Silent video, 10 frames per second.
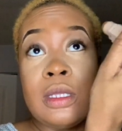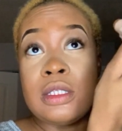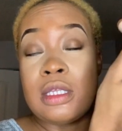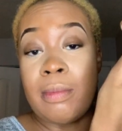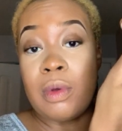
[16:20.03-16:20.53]

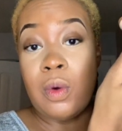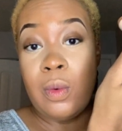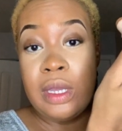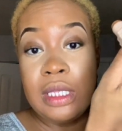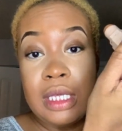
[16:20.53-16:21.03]
so I'm
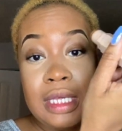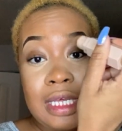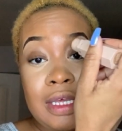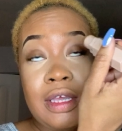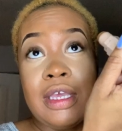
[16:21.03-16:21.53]
going
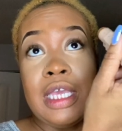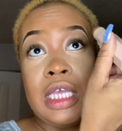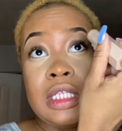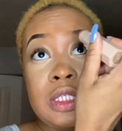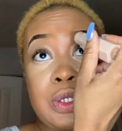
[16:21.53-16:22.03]

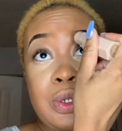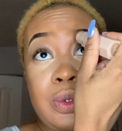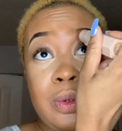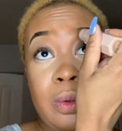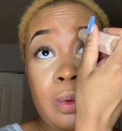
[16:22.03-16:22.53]

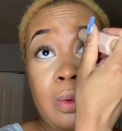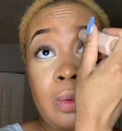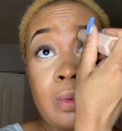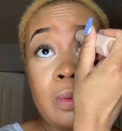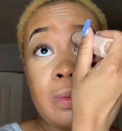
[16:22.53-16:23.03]
into